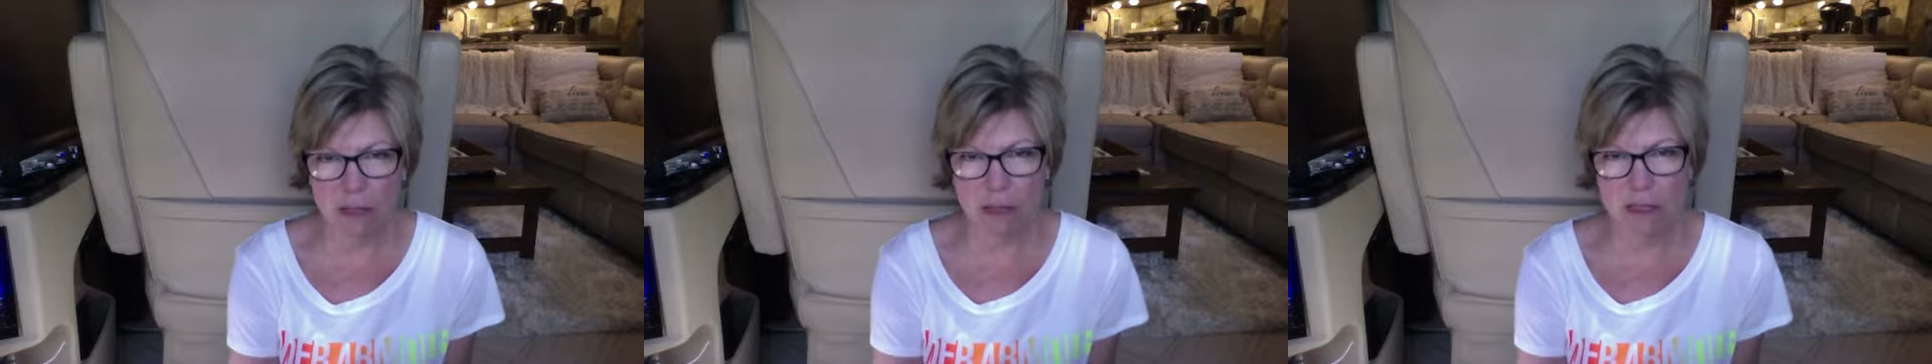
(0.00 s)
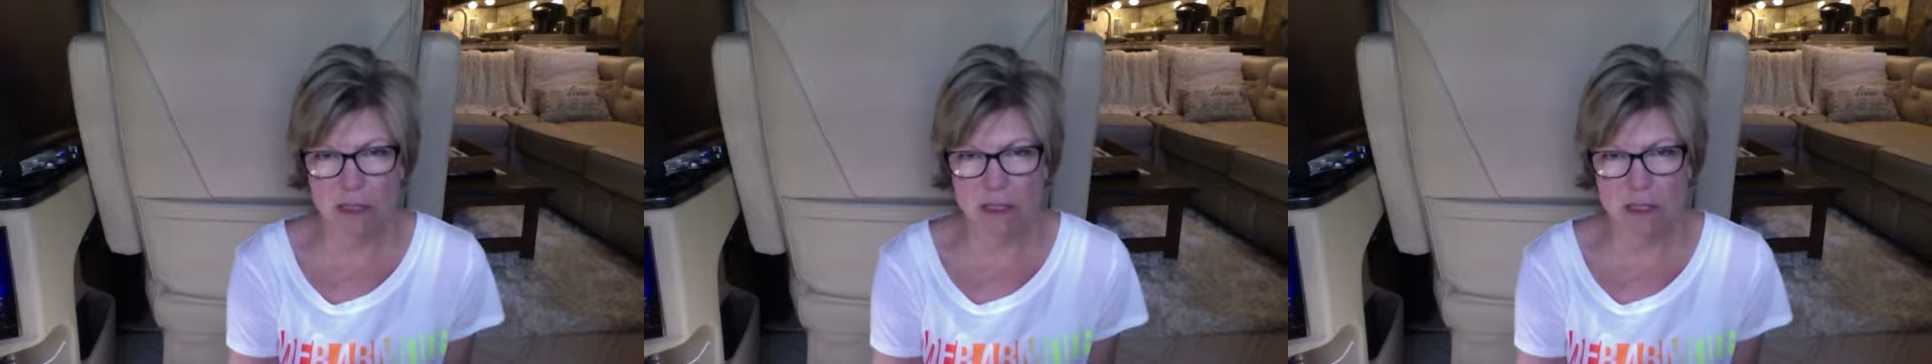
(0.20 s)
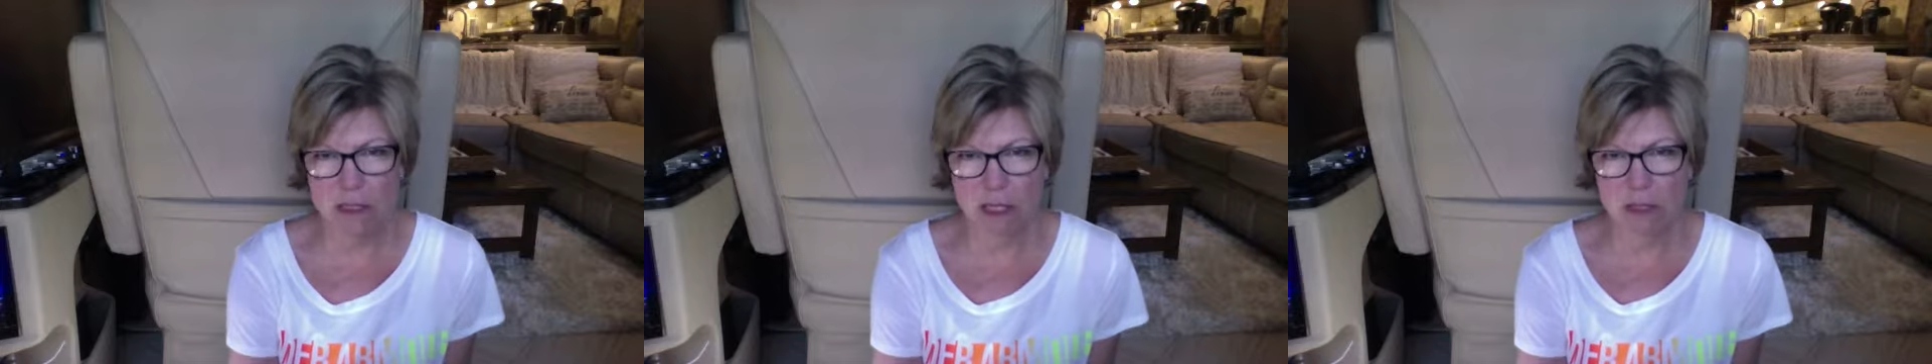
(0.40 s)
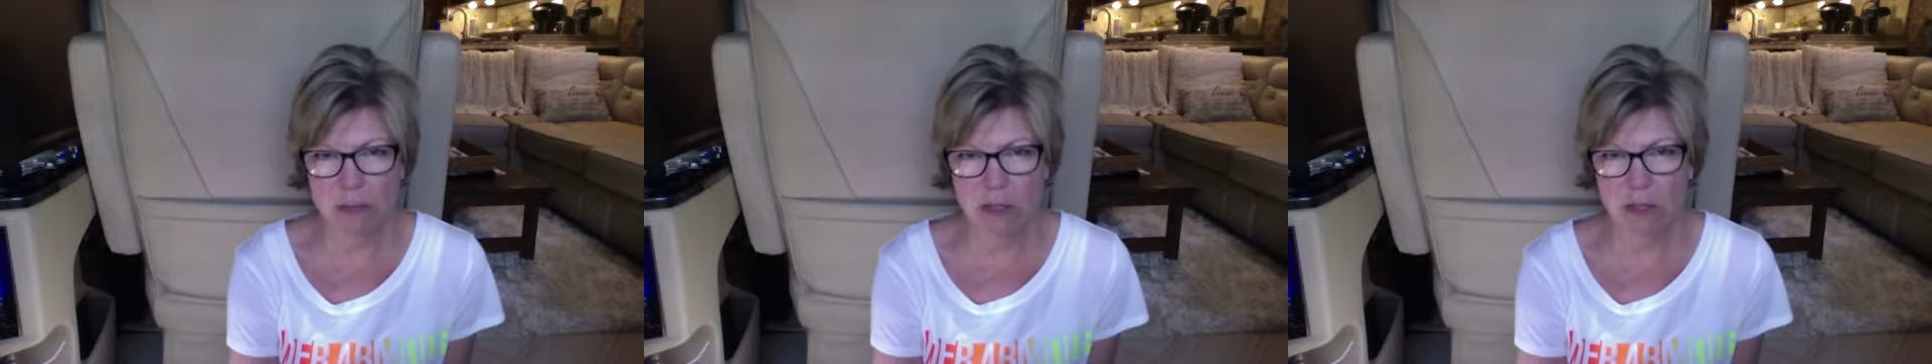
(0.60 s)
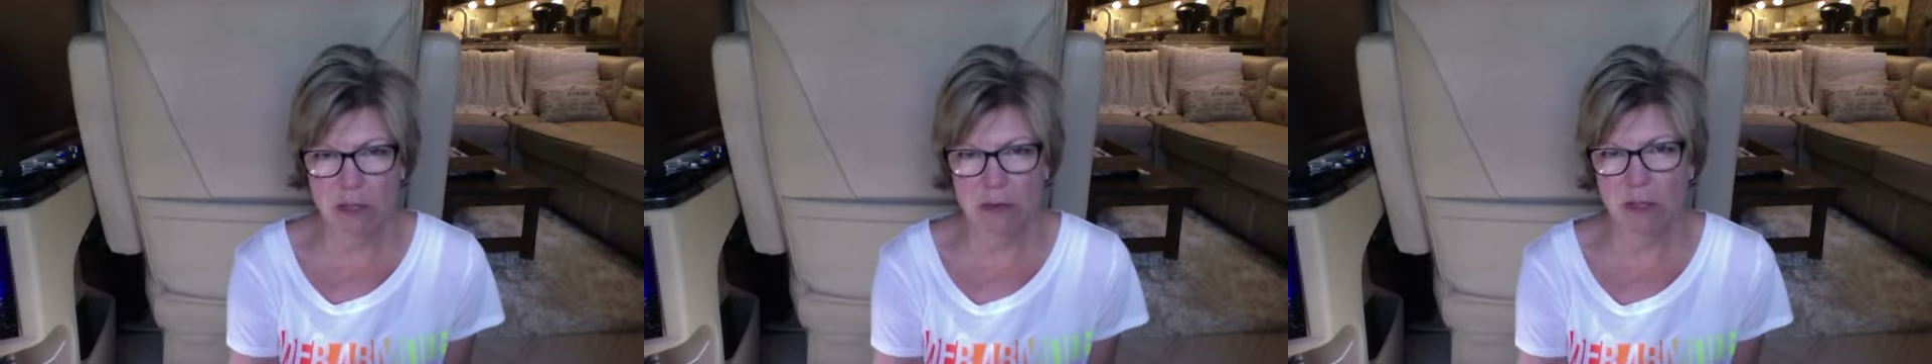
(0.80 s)
to the
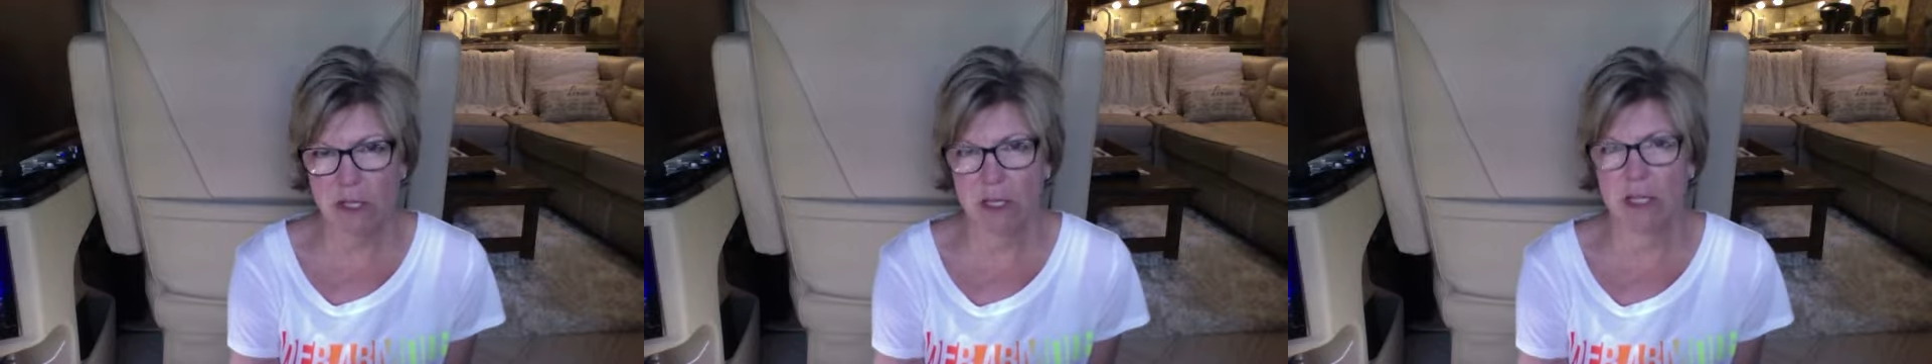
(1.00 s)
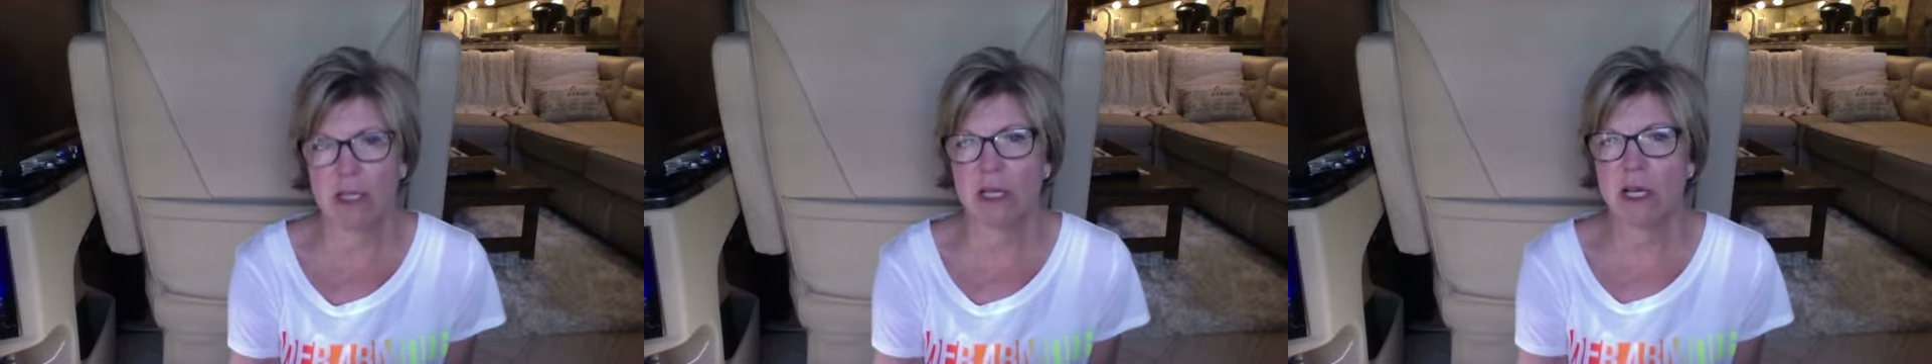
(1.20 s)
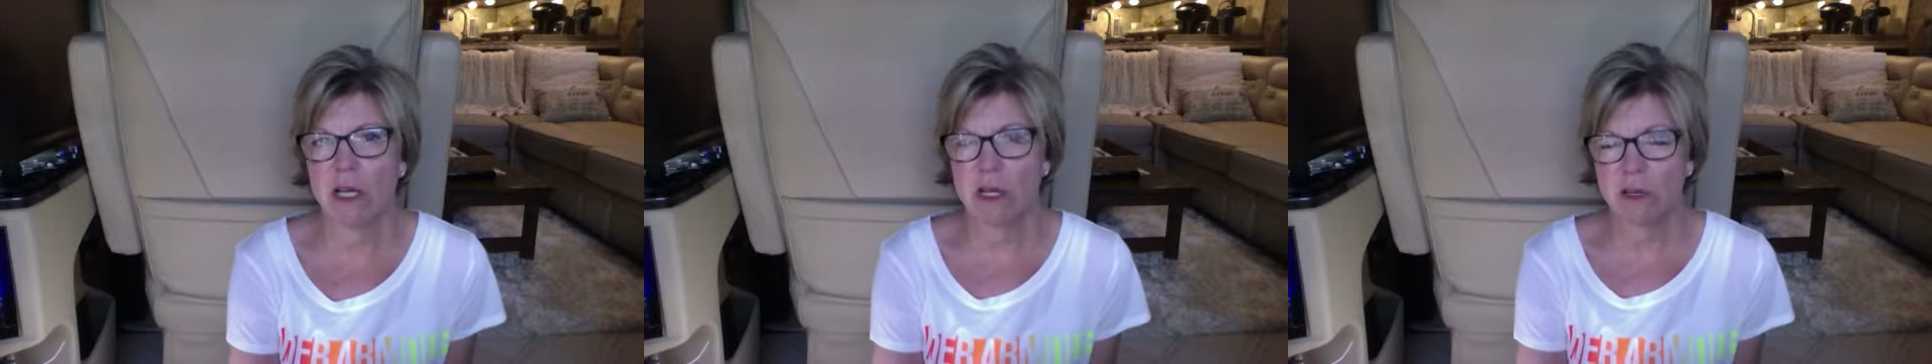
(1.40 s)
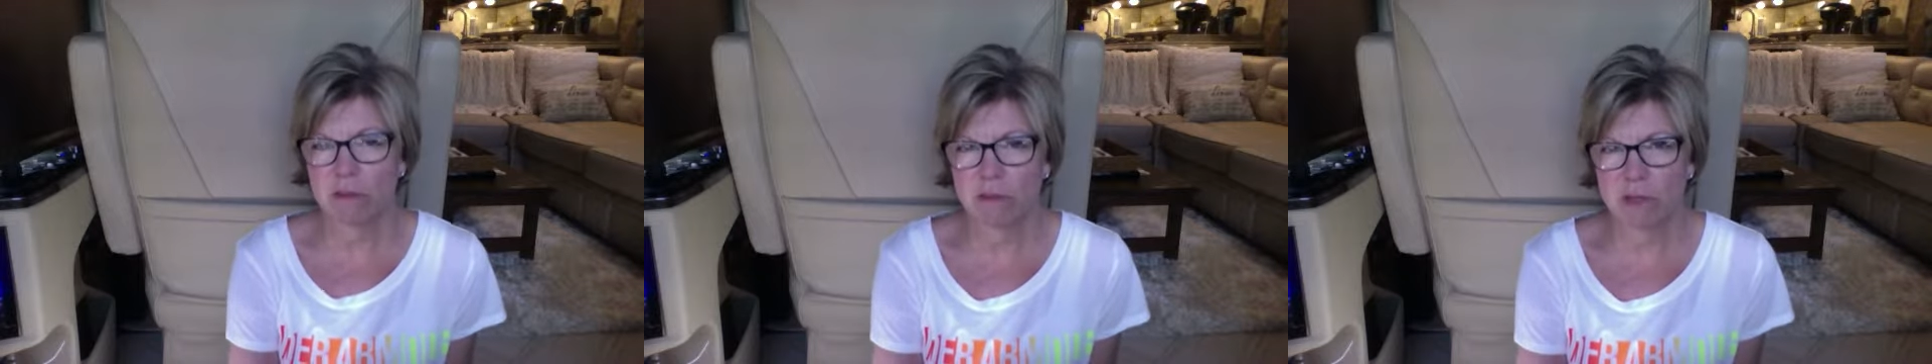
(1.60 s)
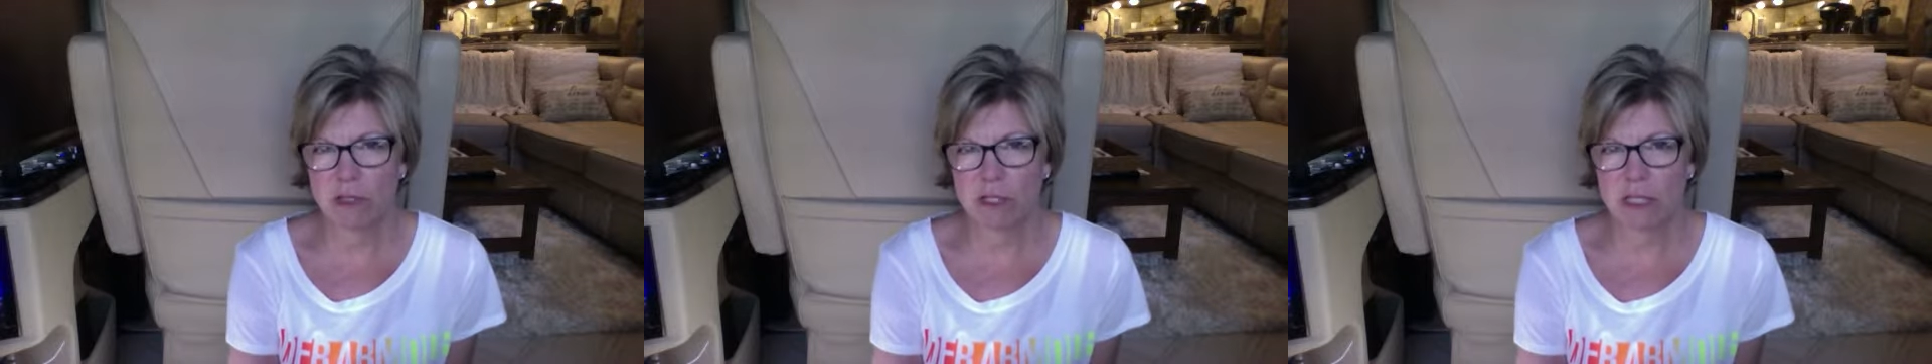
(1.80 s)
segment you need
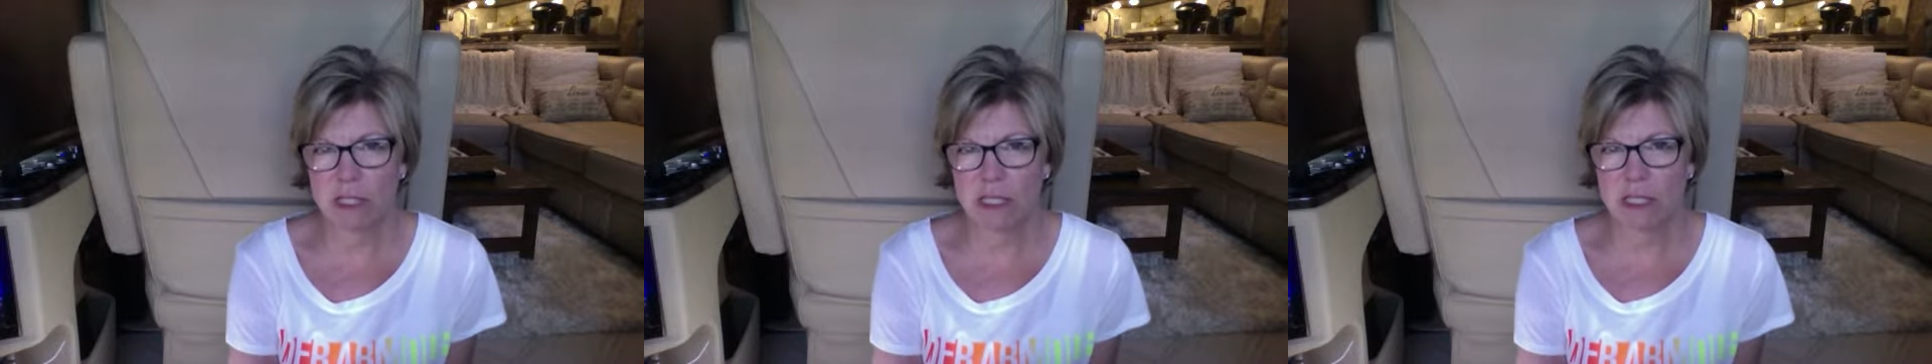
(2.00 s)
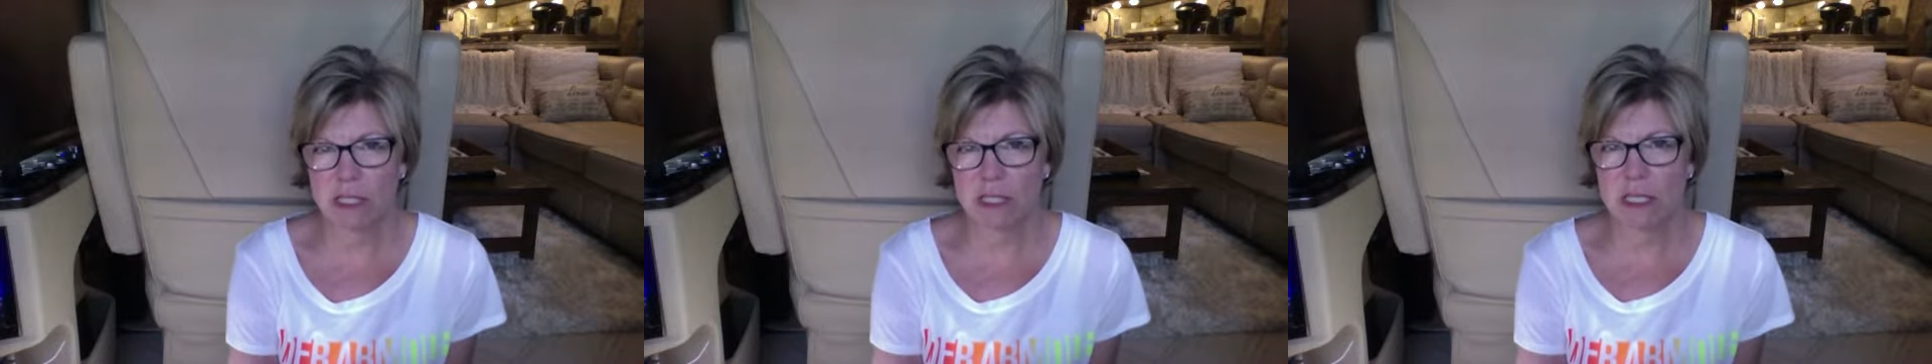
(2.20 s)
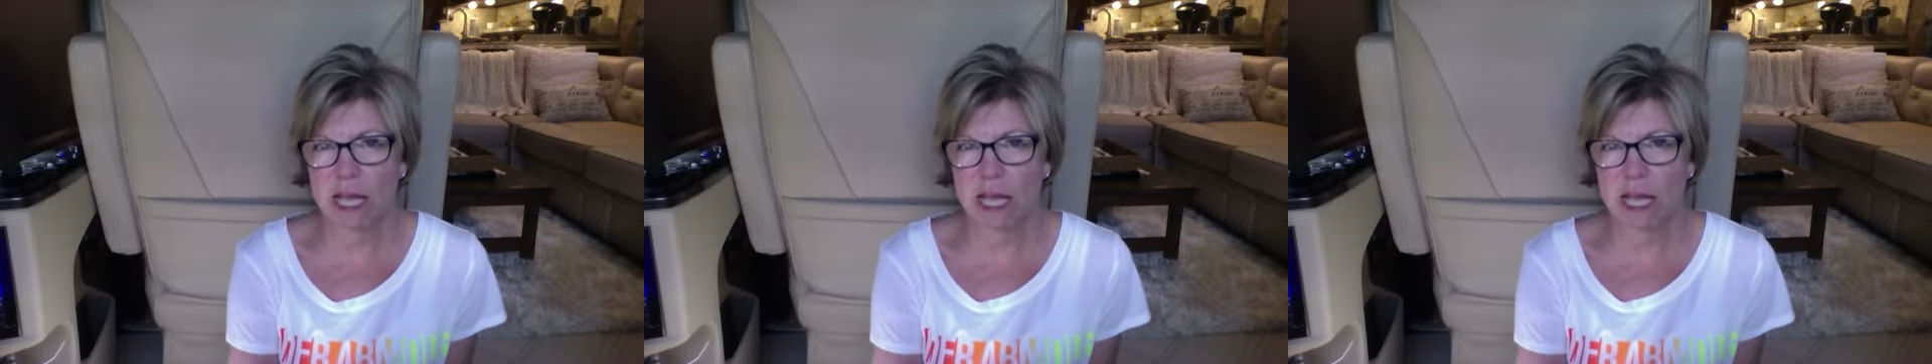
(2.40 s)
versus